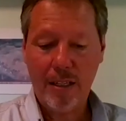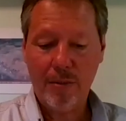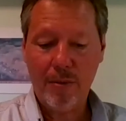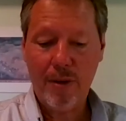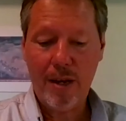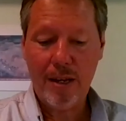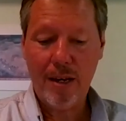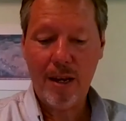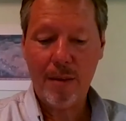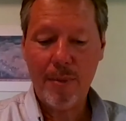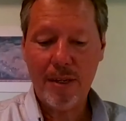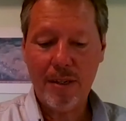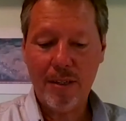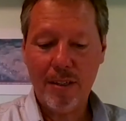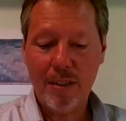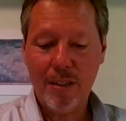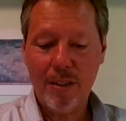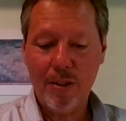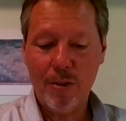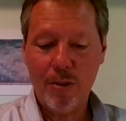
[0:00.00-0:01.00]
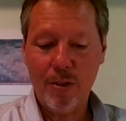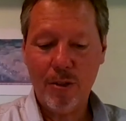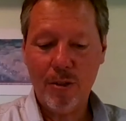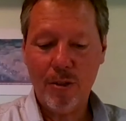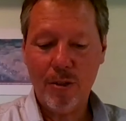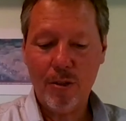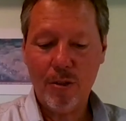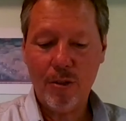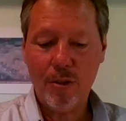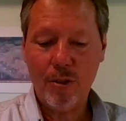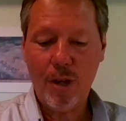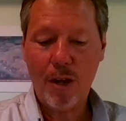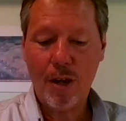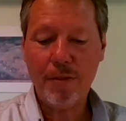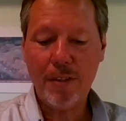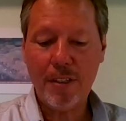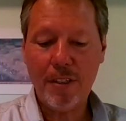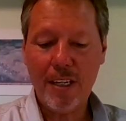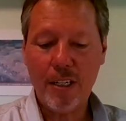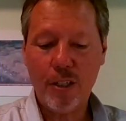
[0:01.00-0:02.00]
Right. I mean, you
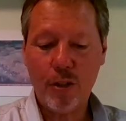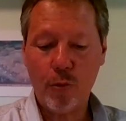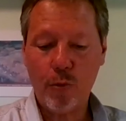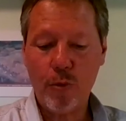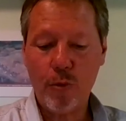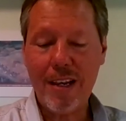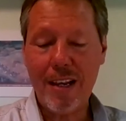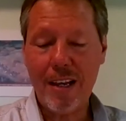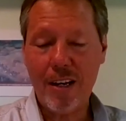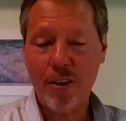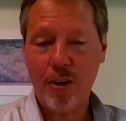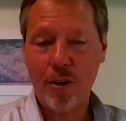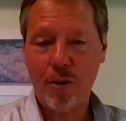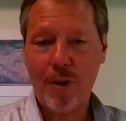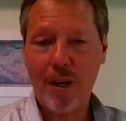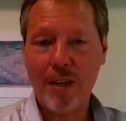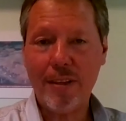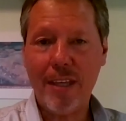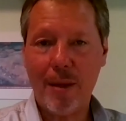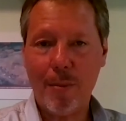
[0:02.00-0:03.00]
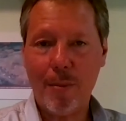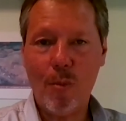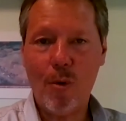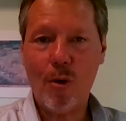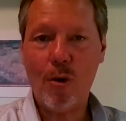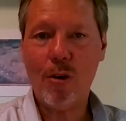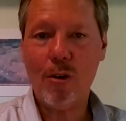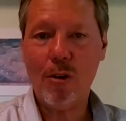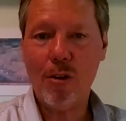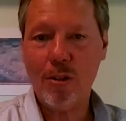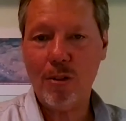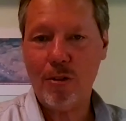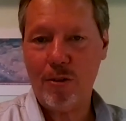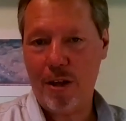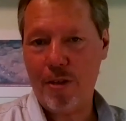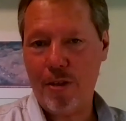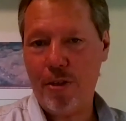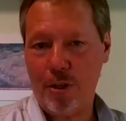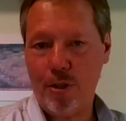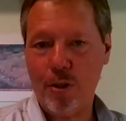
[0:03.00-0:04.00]
definitely need to reintegrate that moral or
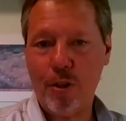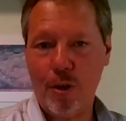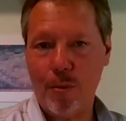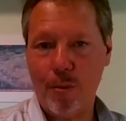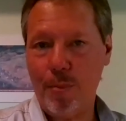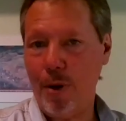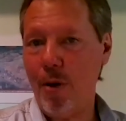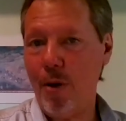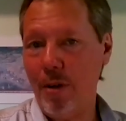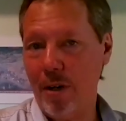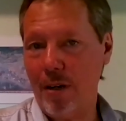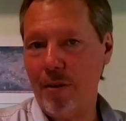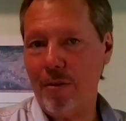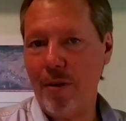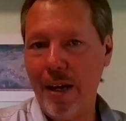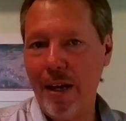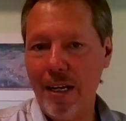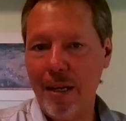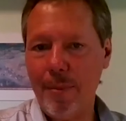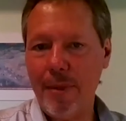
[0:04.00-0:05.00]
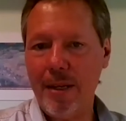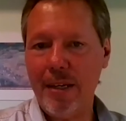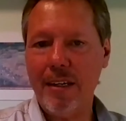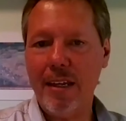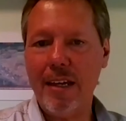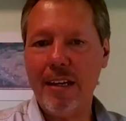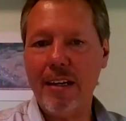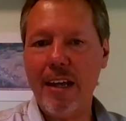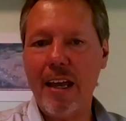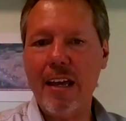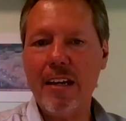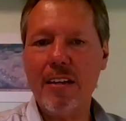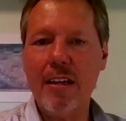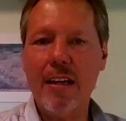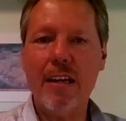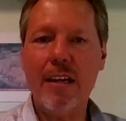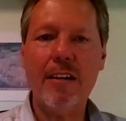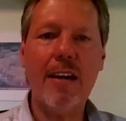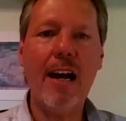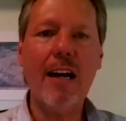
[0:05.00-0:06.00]
ethical component, right? I mean, and
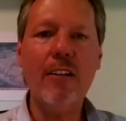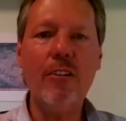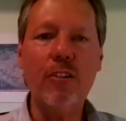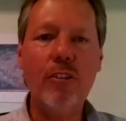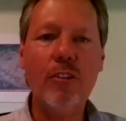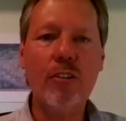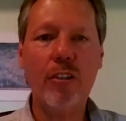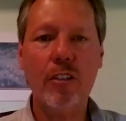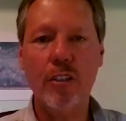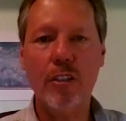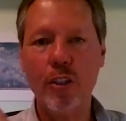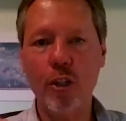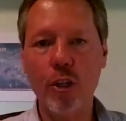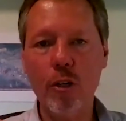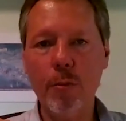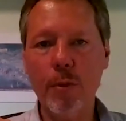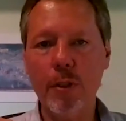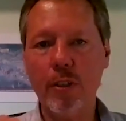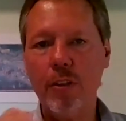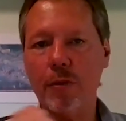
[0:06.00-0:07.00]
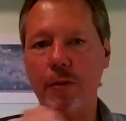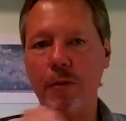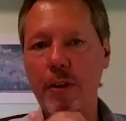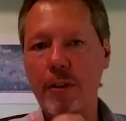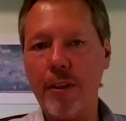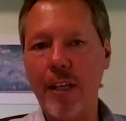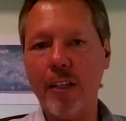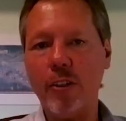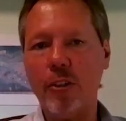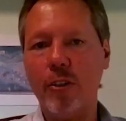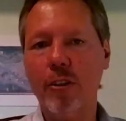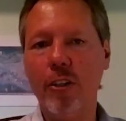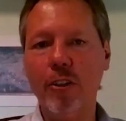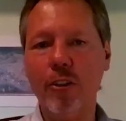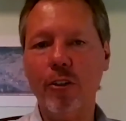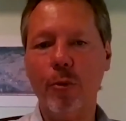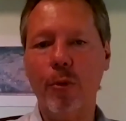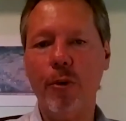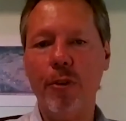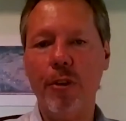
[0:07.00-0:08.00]
not just in the human sphere. This
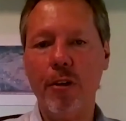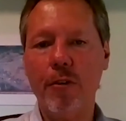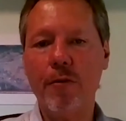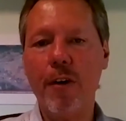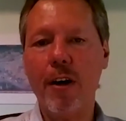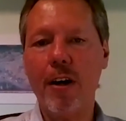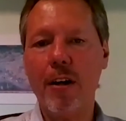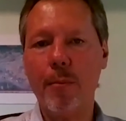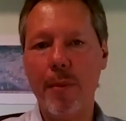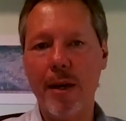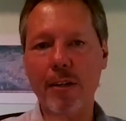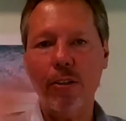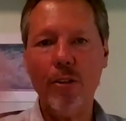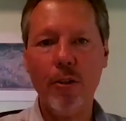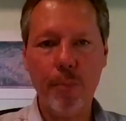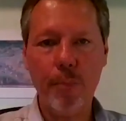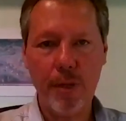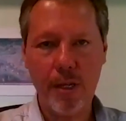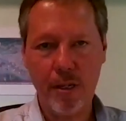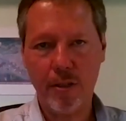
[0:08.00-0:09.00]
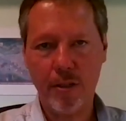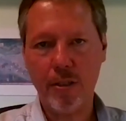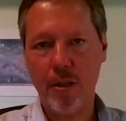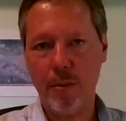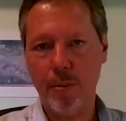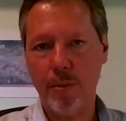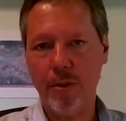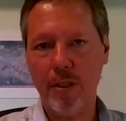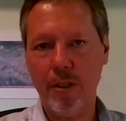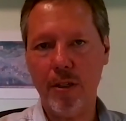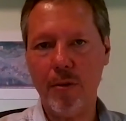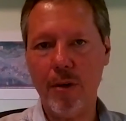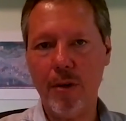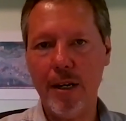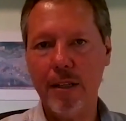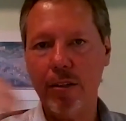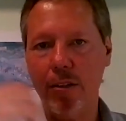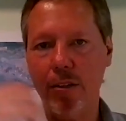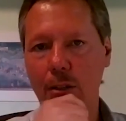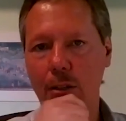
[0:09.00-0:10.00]
is where the environmental piece comes in,
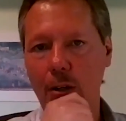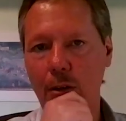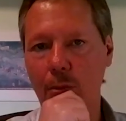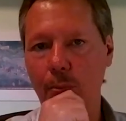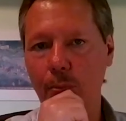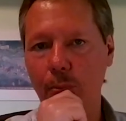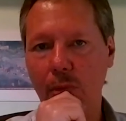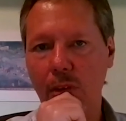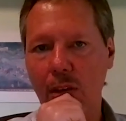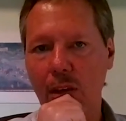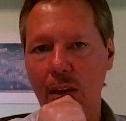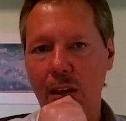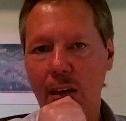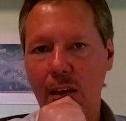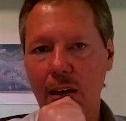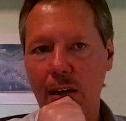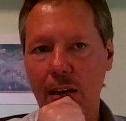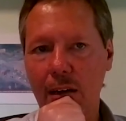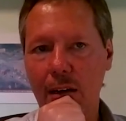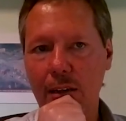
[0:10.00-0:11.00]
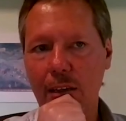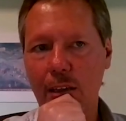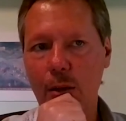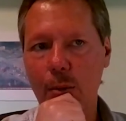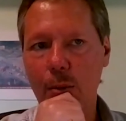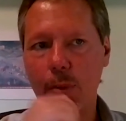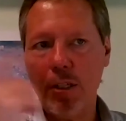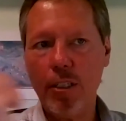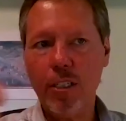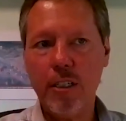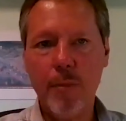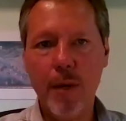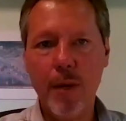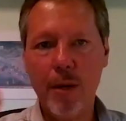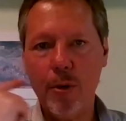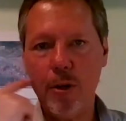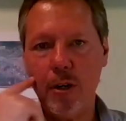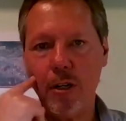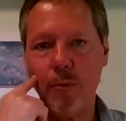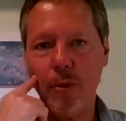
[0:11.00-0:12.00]
right? So, much of my
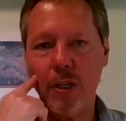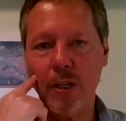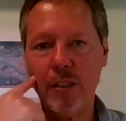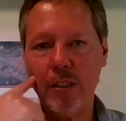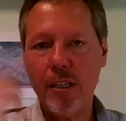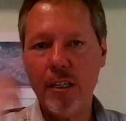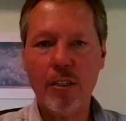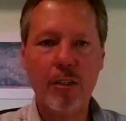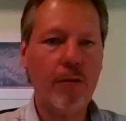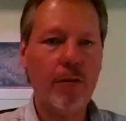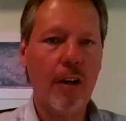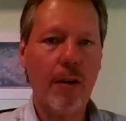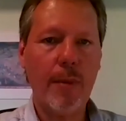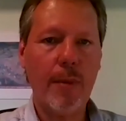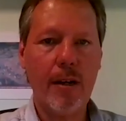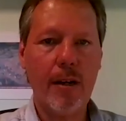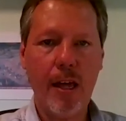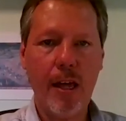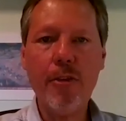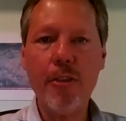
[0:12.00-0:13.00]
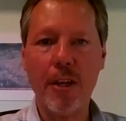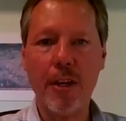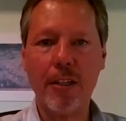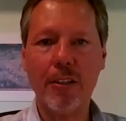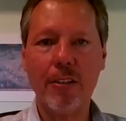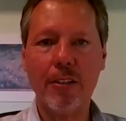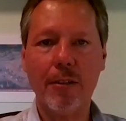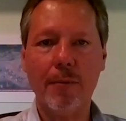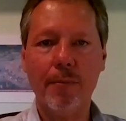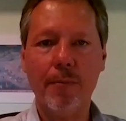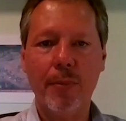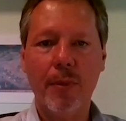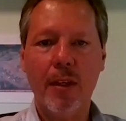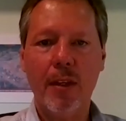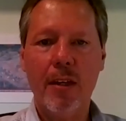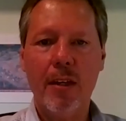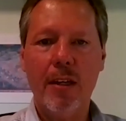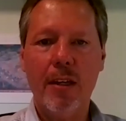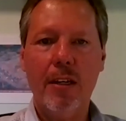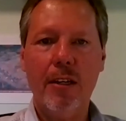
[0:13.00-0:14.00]
work when I teach environmental ethics
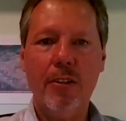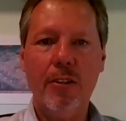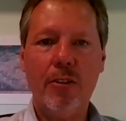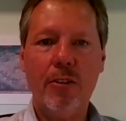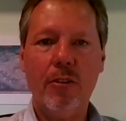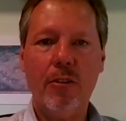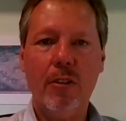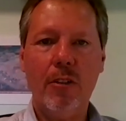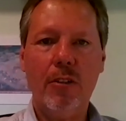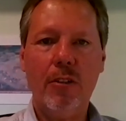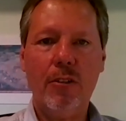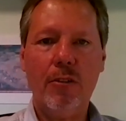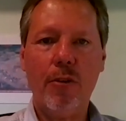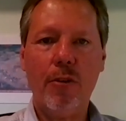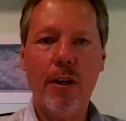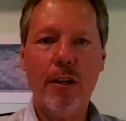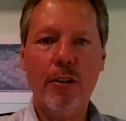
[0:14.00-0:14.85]
is trying